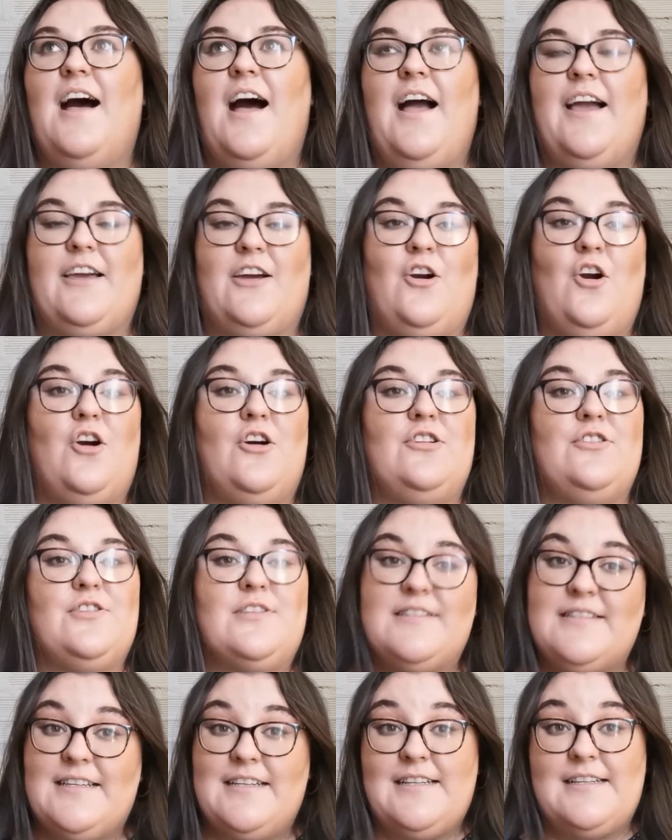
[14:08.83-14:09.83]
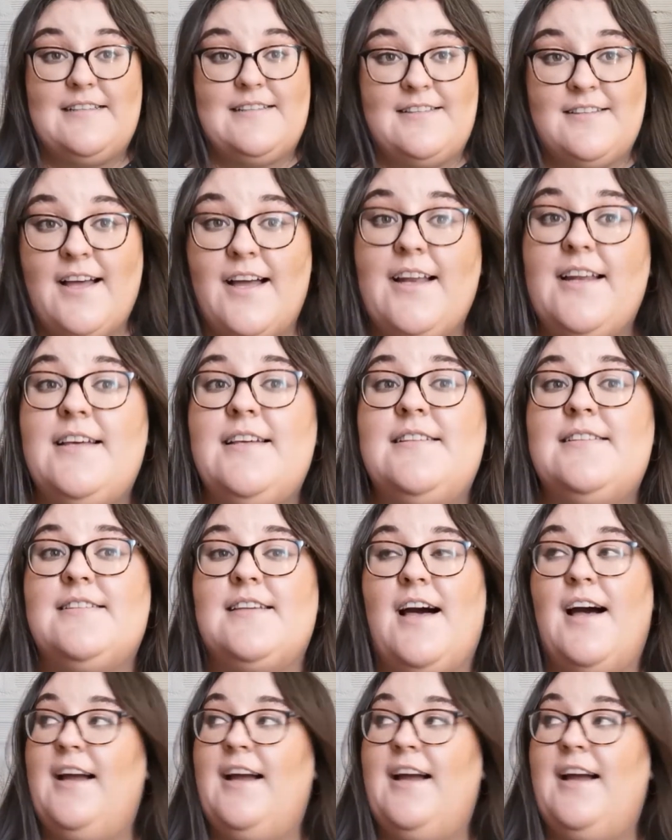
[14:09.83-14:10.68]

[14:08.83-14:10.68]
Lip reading: I can't sit in silence.